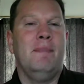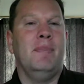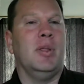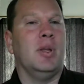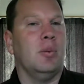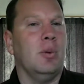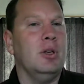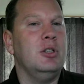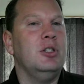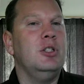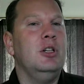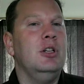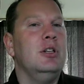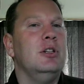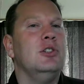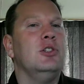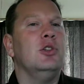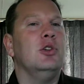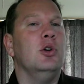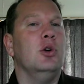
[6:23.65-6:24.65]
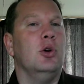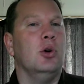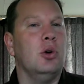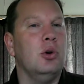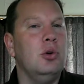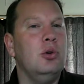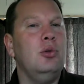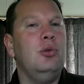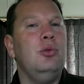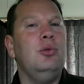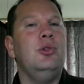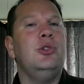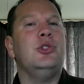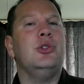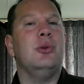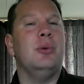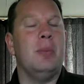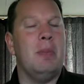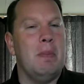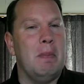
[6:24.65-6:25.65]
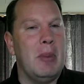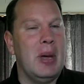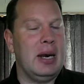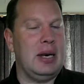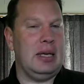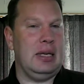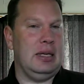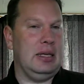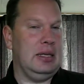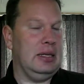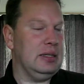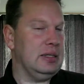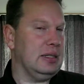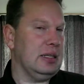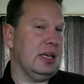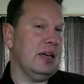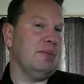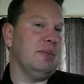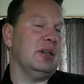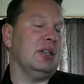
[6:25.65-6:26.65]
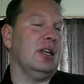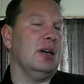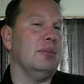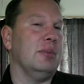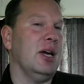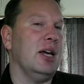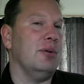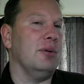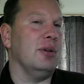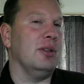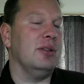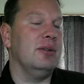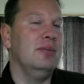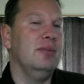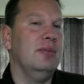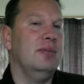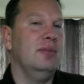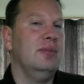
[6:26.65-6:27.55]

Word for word: The question is whose money is the government going to pay with?